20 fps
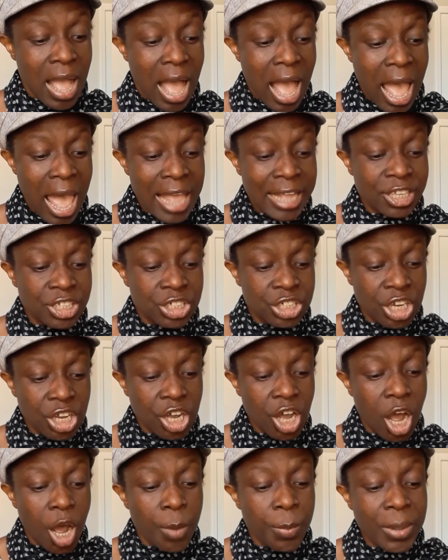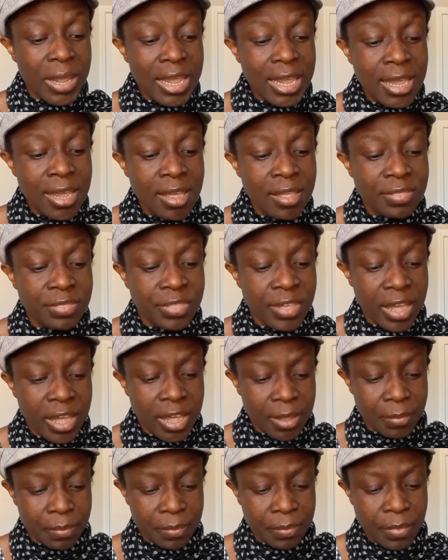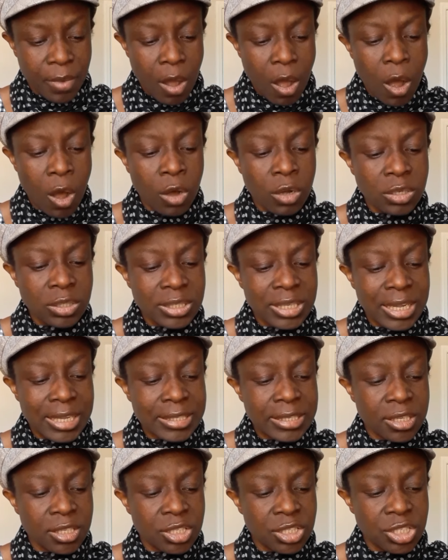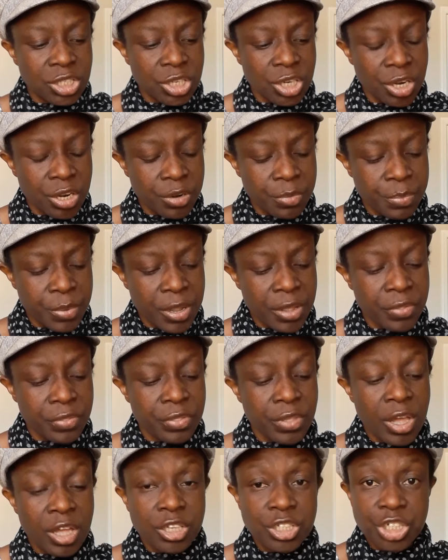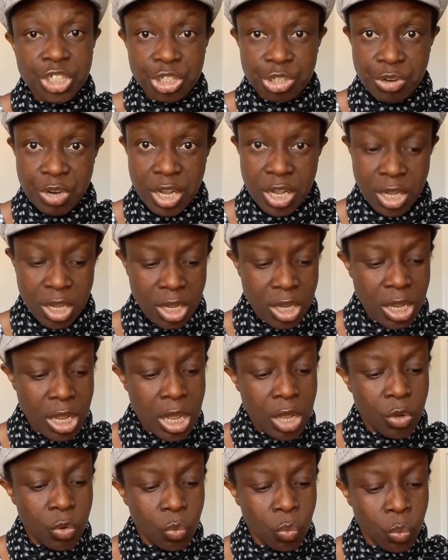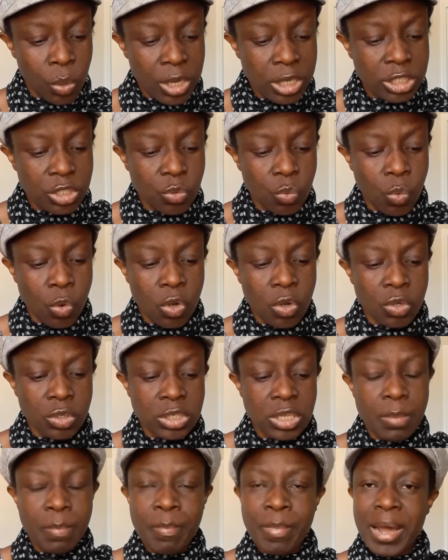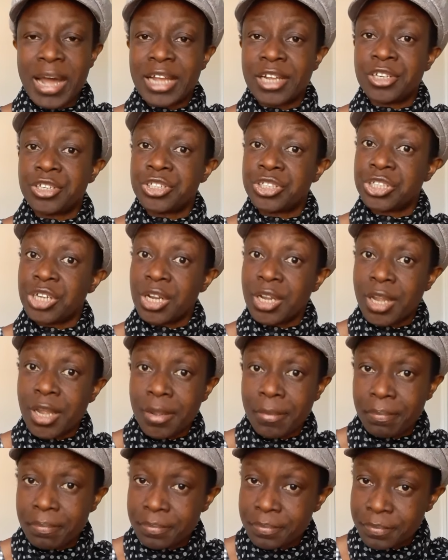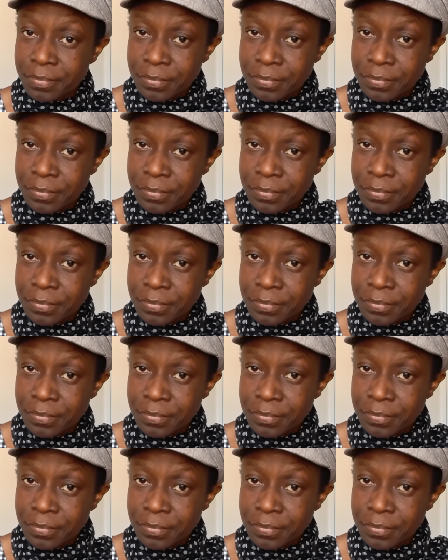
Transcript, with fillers: And Jacob eat them under the terebinth tree which was by Shechem.